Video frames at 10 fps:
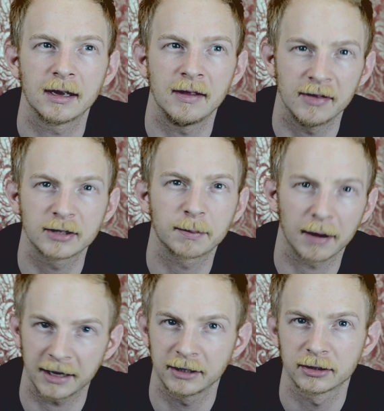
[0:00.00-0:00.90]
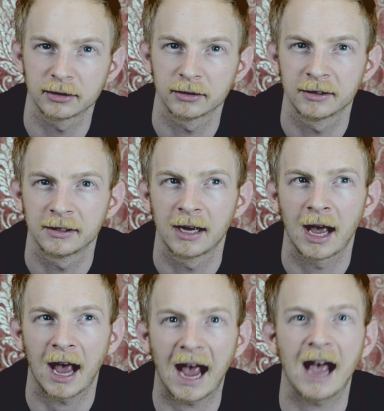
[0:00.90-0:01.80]
in this place
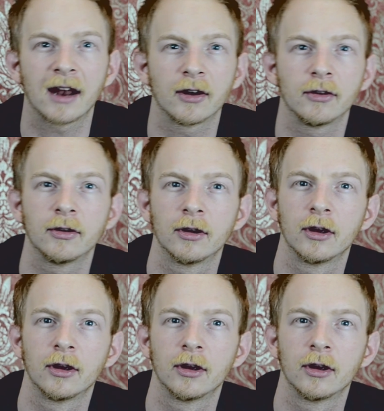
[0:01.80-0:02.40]
and